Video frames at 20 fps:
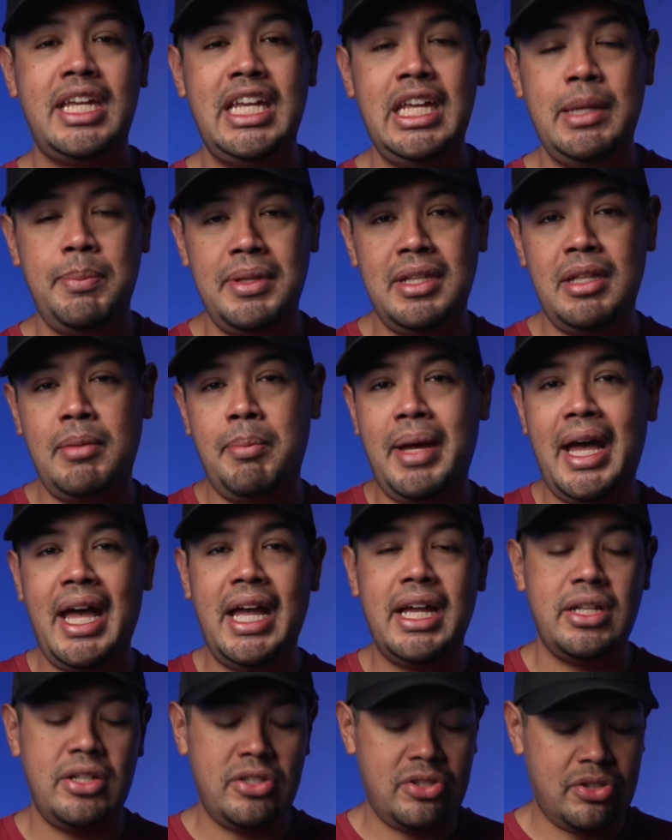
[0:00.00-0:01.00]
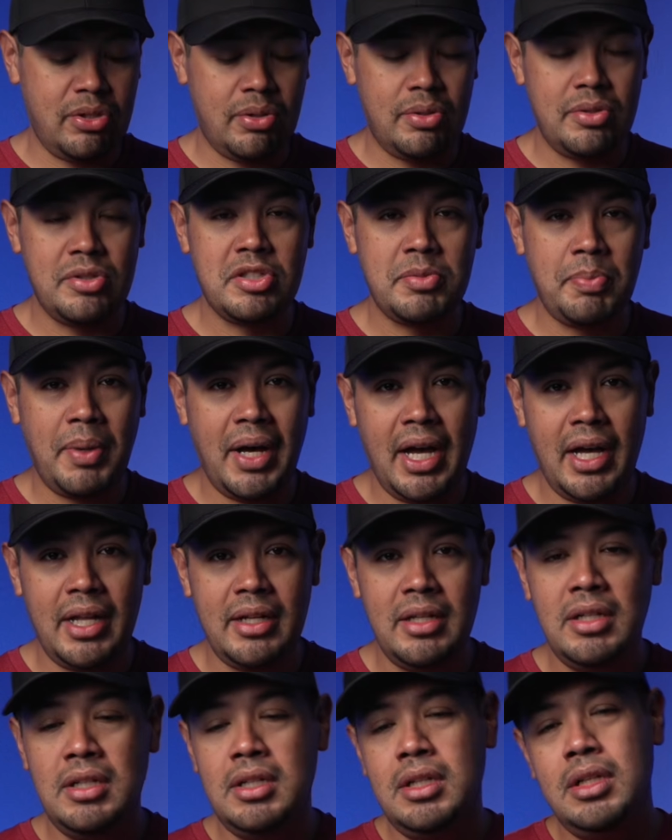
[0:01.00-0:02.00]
keeping the bag in a certain spot.